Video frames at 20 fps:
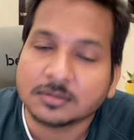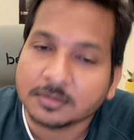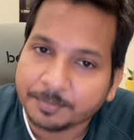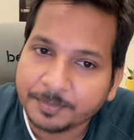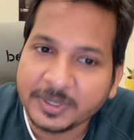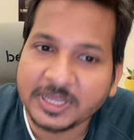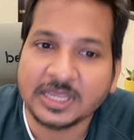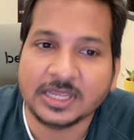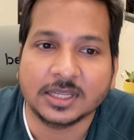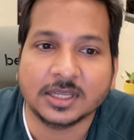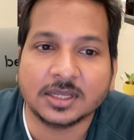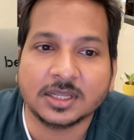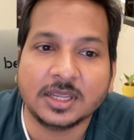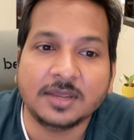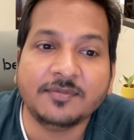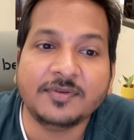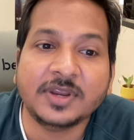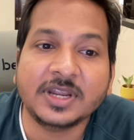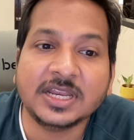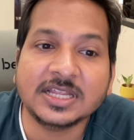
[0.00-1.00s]
P.
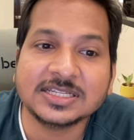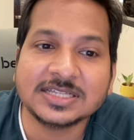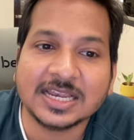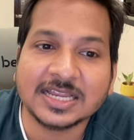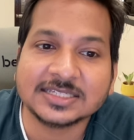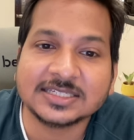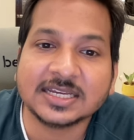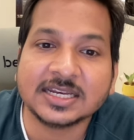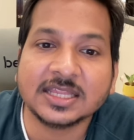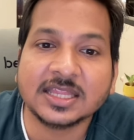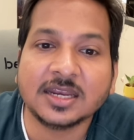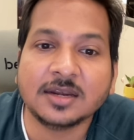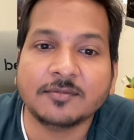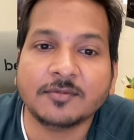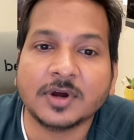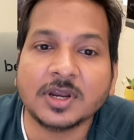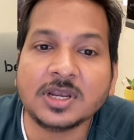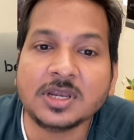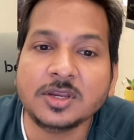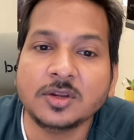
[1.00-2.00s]
If it is lesser than
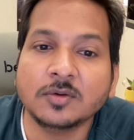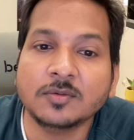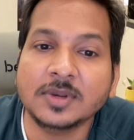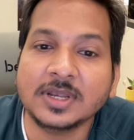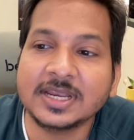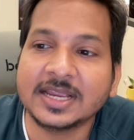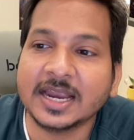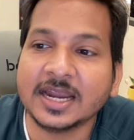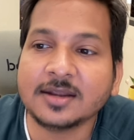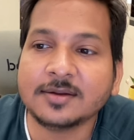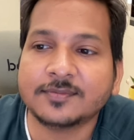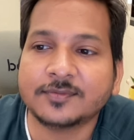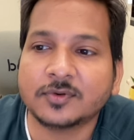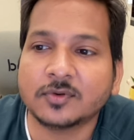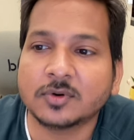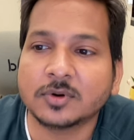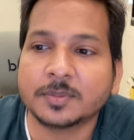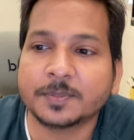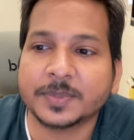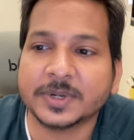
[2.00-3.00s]
1, you will get
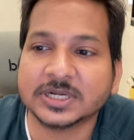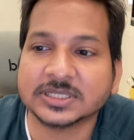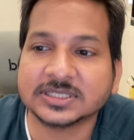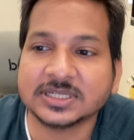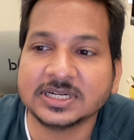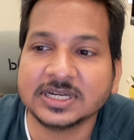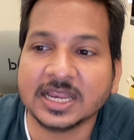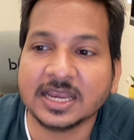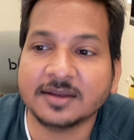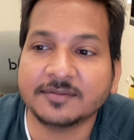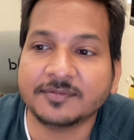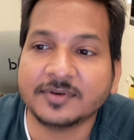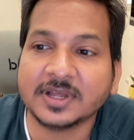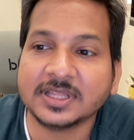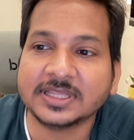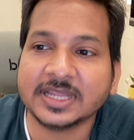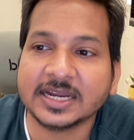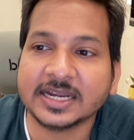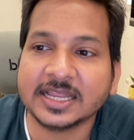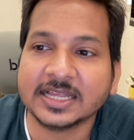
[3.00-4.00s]
4% alpha.
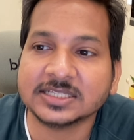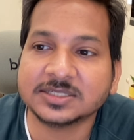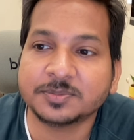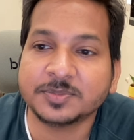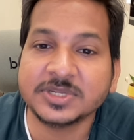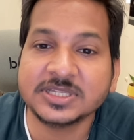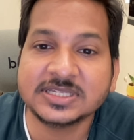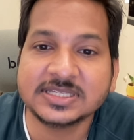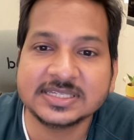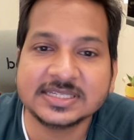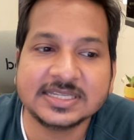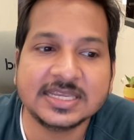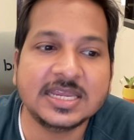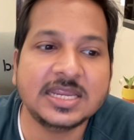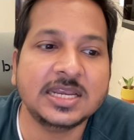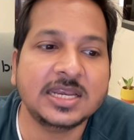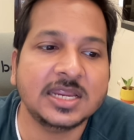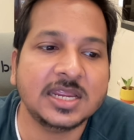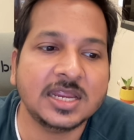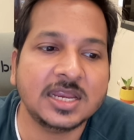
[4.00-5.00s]
That has been
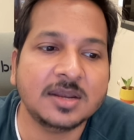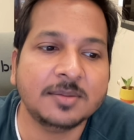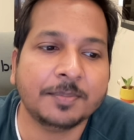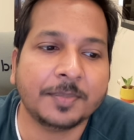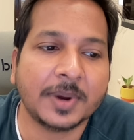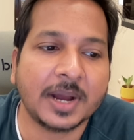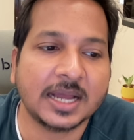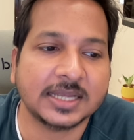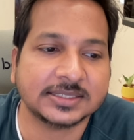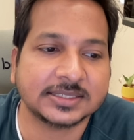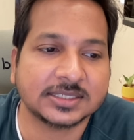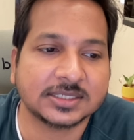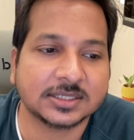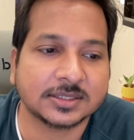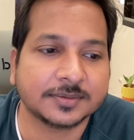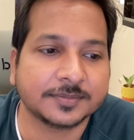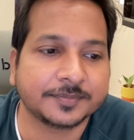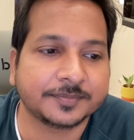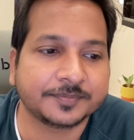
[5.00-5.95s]
seen in past.